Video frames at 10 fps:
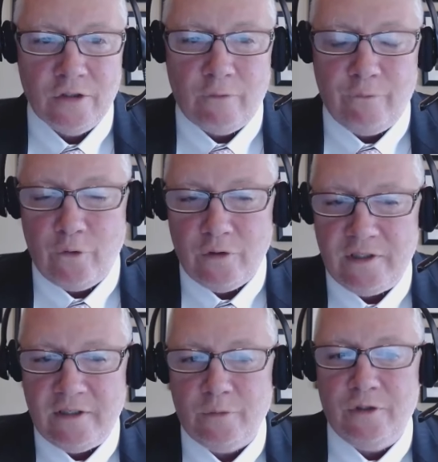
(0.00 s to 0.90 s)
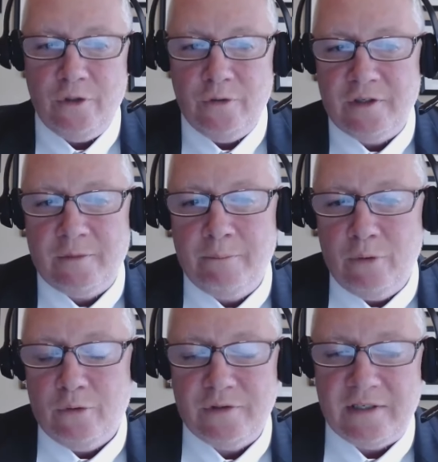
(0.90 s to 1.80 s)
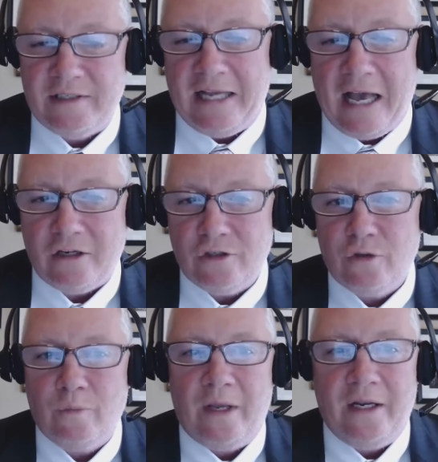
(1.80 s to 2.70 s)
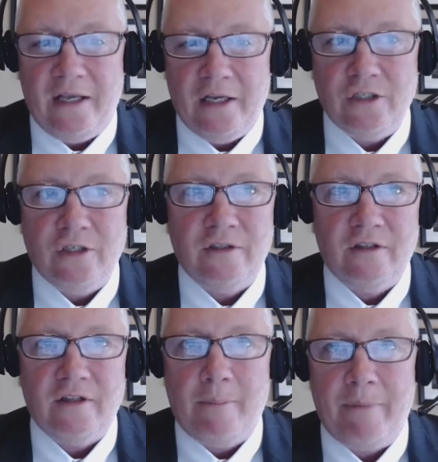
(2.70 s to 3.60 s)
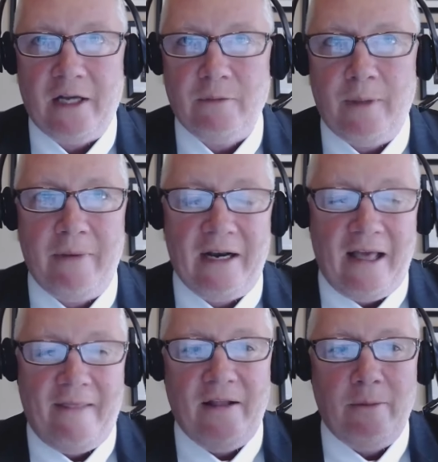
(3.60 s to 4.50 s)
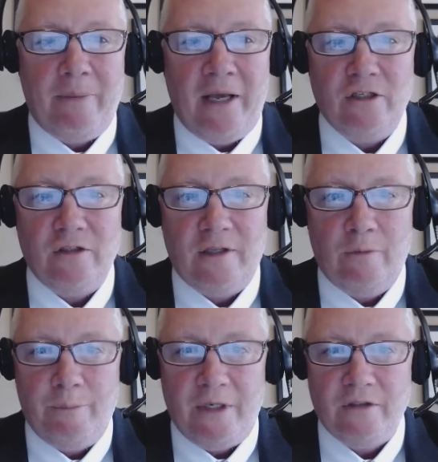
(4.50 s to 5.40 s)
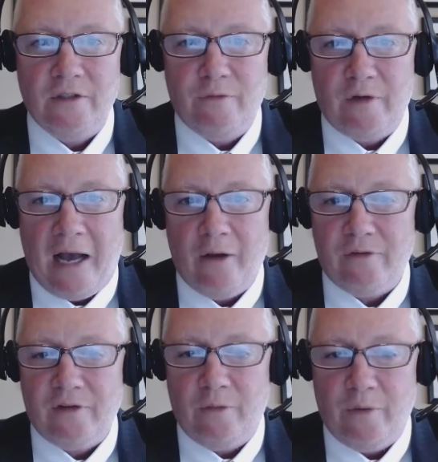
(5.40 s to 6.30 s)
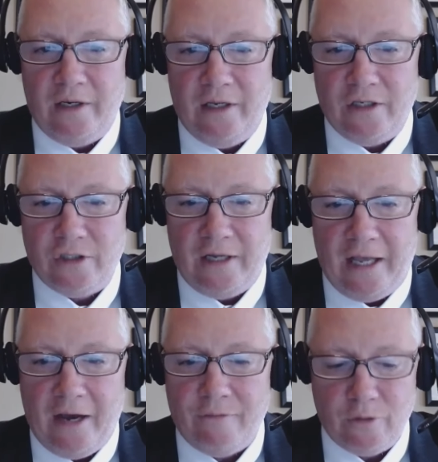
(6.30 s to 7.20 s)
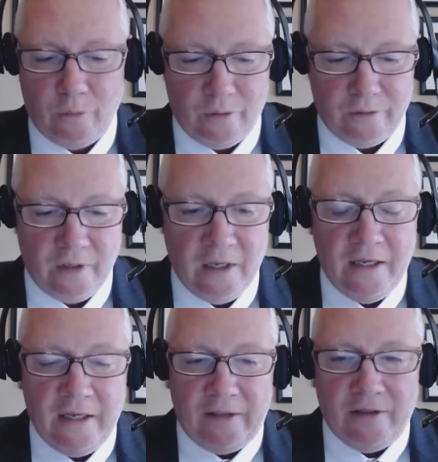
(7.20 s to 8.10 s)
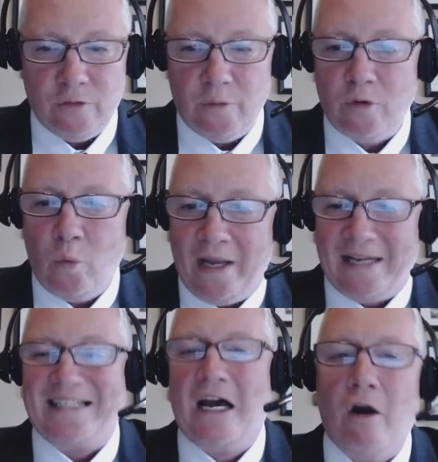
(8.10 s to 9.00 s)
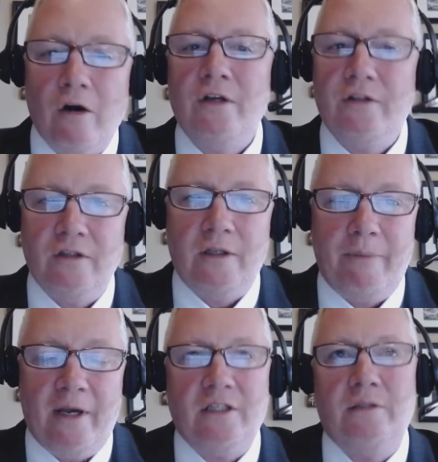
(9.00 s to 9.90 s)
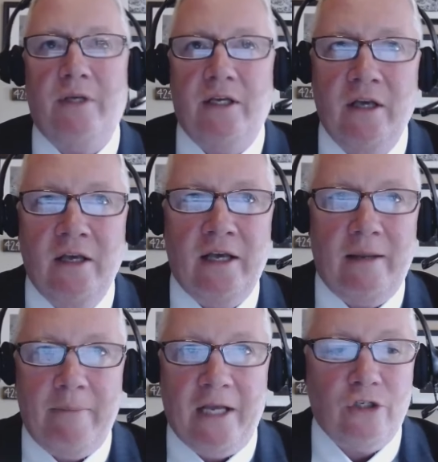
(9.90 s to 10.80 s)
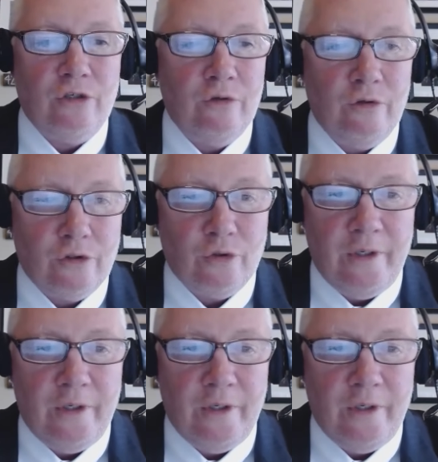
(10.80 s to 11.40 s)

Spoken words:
So first, this was used as a boost, as an extra radiation to the lumpectomy bed, and then the patients then would be delivered outside radiation afterwards. And this was a way to target the lumpectomy and make sure you're